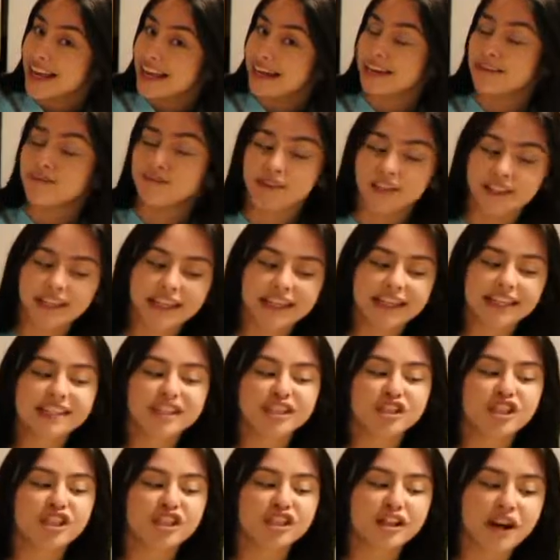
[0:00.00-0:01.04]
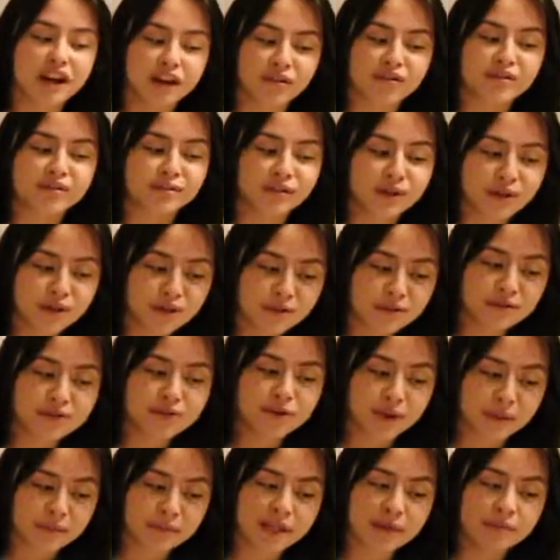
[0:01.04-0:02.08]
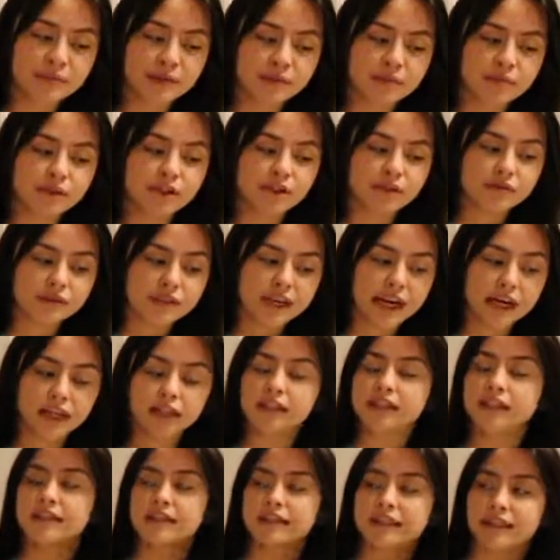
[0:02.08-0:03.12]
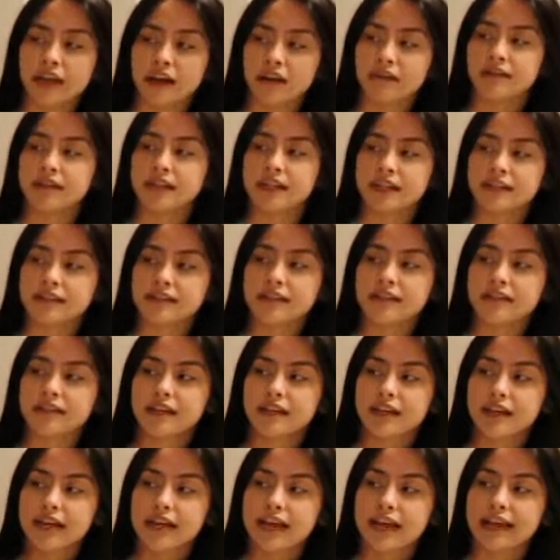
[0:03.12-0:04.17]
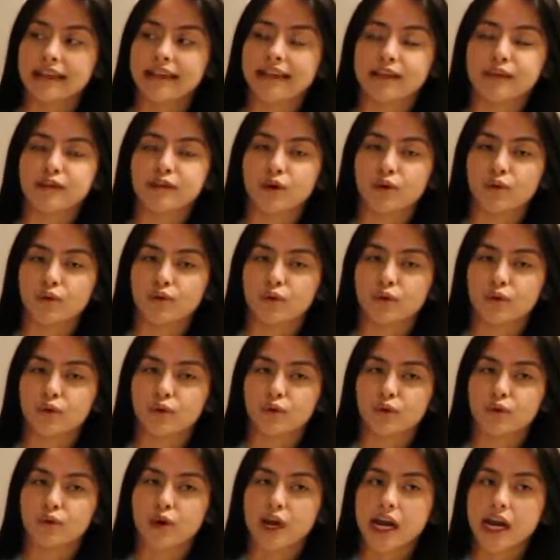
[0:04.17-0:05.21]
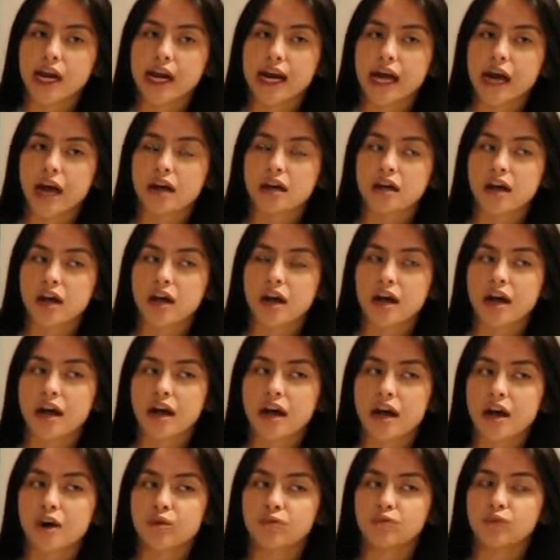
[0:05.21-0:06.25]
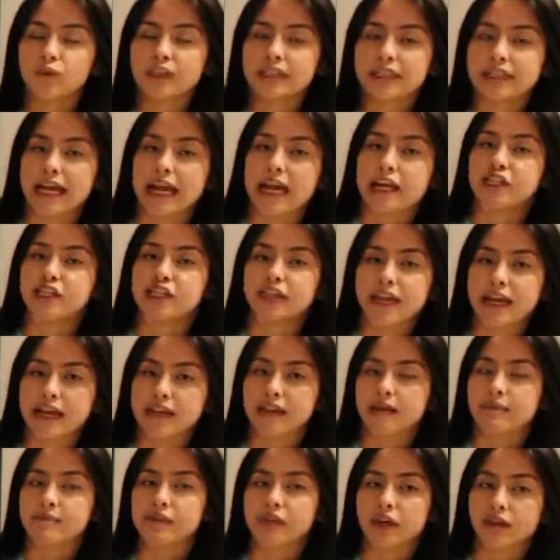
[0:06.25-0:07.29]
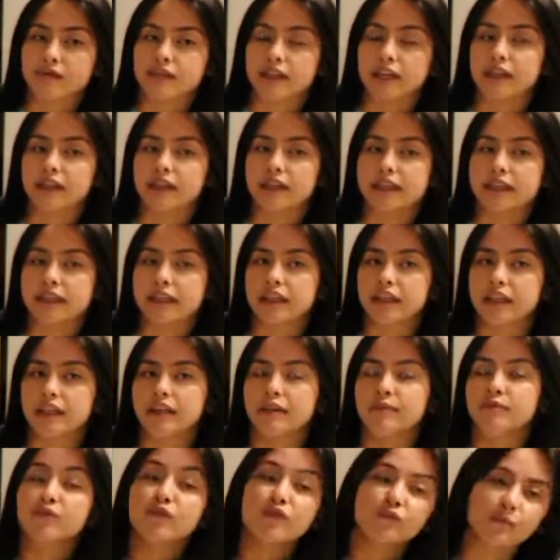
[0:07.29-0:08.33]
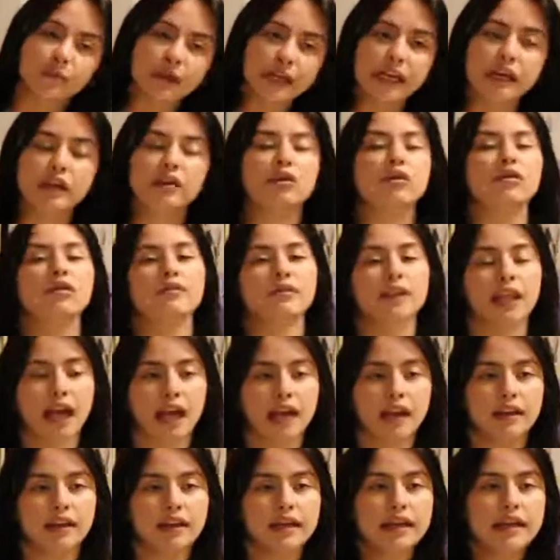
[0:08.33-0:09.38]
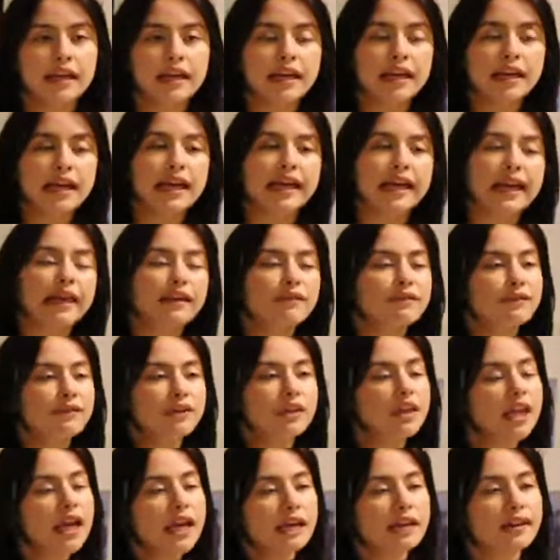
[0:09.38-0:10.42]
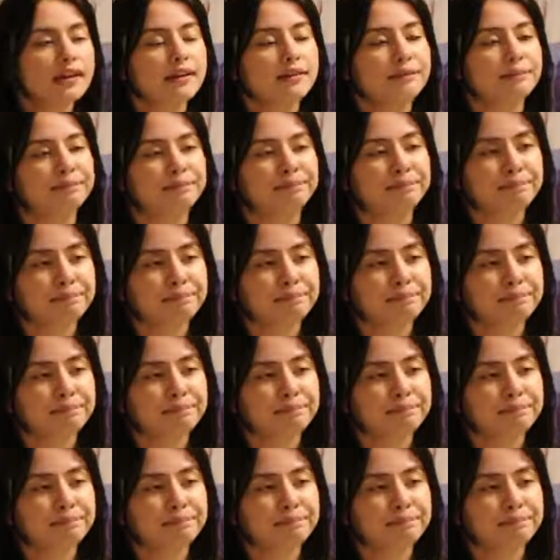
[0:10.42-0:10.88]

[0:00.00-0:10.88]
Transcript: And I feel like Chicano is one of those terms that people use carelessly nowadays. And they don't really educate themselves on like the movement and all of that. And I feel like